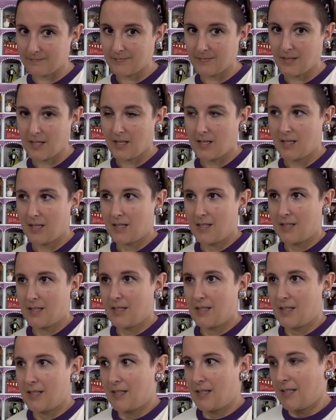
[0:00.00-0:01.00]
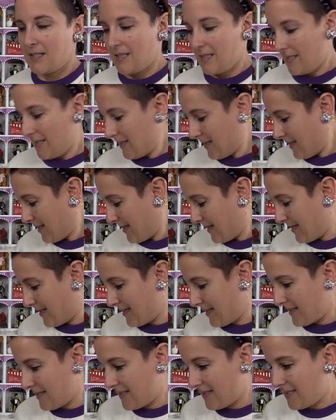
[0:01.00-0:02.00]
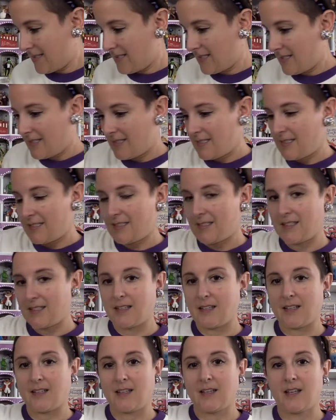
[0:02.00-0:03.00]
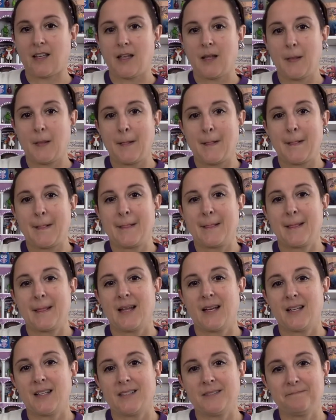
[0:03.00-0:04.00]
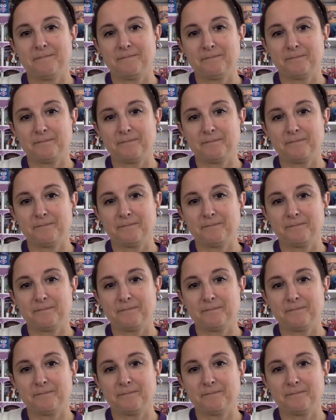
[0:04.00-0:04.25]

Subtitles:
(no one is talking)